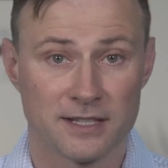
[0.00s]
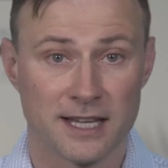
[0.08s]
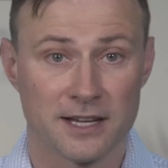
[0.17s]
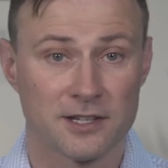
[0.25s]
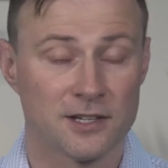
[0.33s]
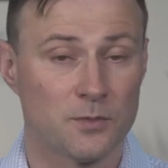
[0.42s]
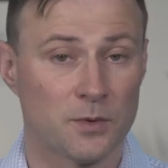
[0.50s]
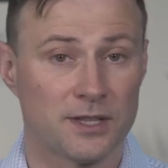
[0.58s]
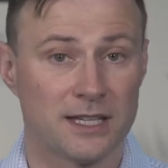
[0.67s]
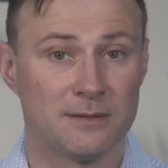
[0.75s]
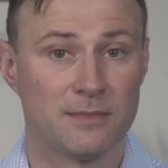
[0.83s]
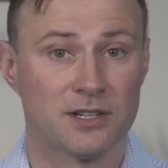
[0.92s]
session with
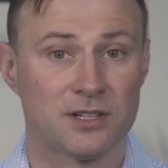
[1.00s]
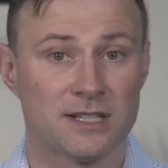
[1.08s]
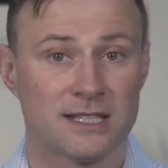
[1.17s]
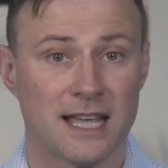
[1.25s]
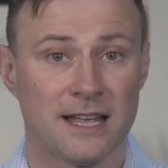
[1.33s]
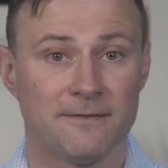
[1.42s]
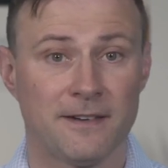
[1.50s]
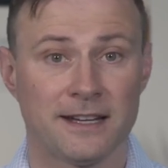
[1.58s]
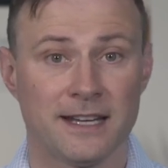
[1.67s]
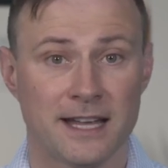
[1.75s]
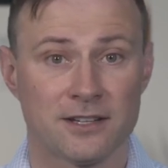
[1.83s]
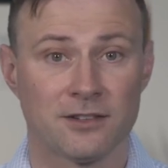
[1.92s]
the admissions and
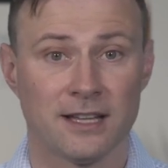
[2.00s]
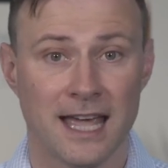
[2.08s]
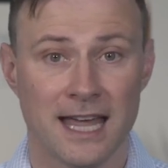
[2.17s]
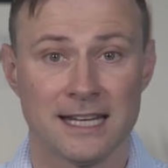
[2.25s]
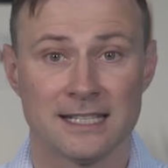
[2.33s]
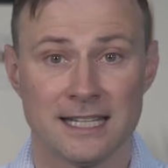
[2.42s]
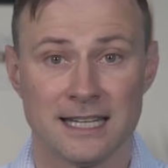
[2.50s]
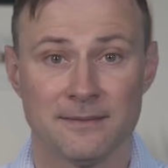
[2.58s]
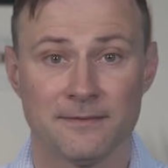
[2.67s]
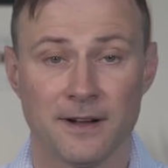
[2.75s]
financial aid team,